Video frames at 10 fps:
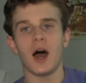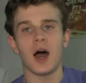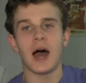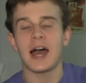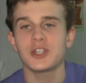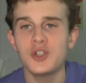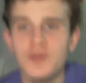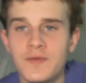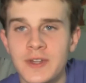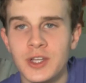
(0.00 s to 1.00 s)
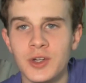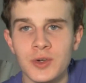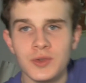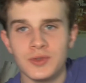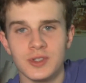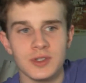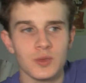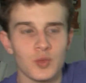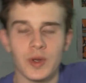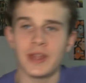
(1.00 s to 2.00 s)
I shoot
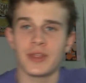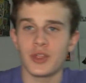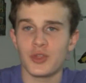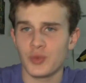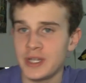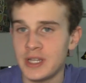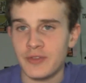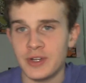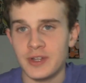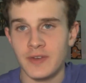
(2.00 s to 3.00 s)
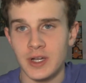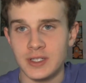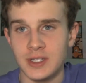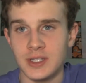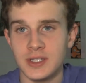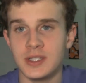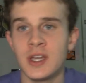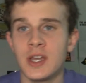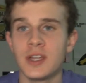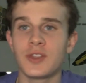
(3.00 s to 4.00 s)
videos with 3 different
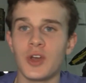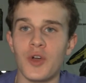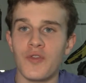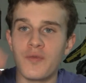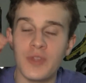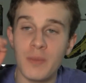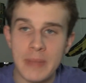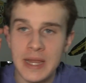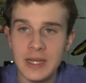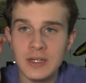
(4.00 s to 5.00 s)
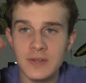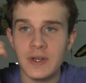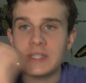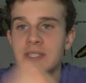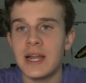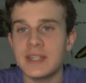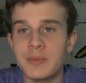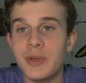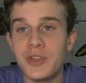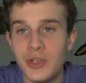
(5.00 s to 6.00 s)
devices. The main device that I
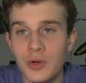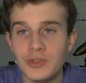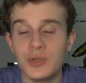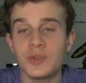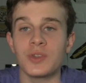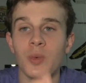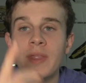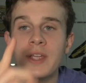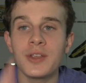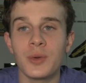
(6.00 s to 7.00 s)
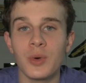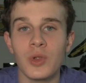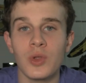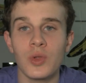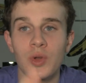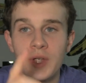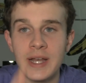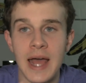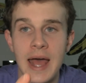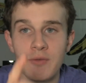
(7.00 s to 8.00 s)
typically go to is the one that you are
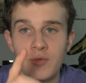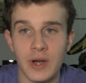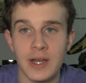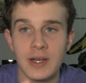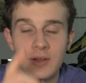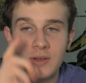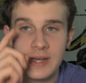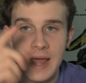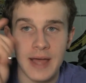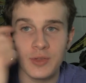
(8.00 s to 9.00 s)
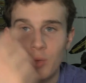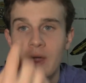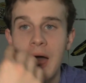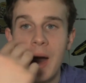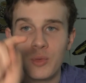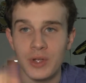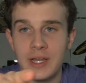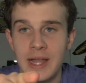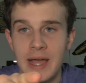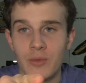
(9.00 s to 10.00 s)
looking at right now, the one I'm
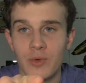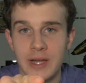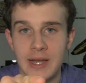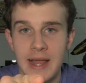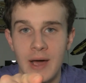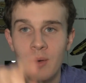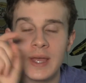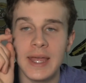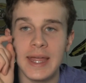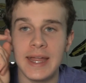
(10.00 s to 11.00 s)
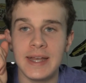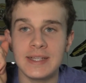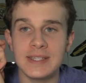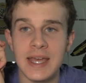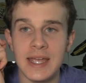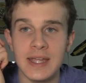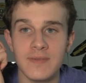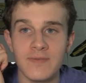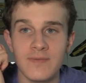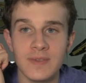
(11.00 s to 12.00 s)
looking at right now. It is
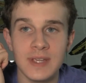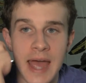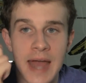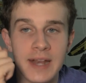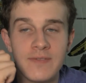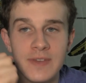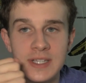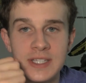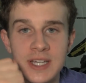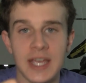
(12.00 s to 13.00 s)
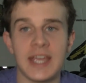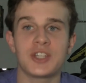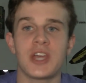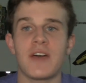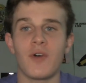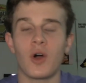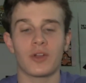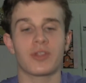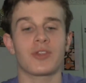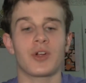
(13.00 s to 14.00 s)
a Canon Vixia HF
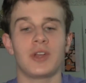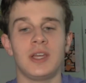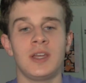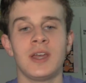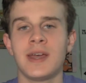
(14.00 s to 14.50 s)
R30,